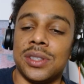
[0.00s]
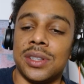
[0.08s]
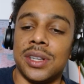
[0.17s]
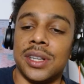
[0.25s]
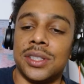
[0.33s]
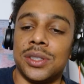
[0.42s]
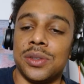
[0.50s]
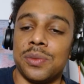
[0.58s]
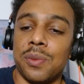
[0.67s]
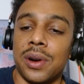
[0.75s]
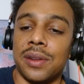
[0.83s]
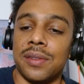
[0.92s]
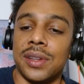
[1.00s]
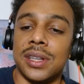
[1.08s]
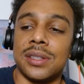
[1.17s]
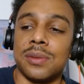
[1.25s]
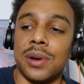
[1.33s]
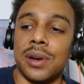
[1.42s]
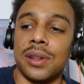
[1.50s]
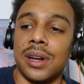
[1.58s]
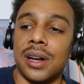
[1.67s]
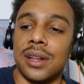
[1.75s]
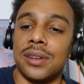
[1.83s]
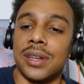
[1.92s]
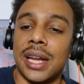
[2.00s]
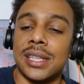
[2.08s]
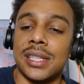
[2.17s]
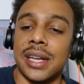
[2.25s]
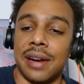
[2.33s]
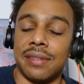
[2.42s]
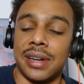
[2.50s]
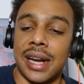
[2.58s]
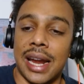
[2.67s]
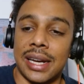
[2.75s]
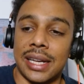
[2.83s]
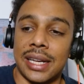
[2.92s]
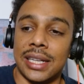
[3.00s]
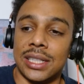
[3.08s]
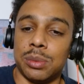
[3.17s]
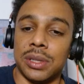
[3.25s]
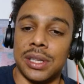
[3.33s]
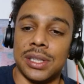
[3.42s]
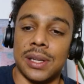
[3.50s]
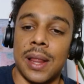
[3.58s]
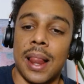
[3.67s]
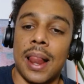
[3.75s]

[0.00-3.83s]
You need to choose one of these, one or the other. You can't say every and each. But listen.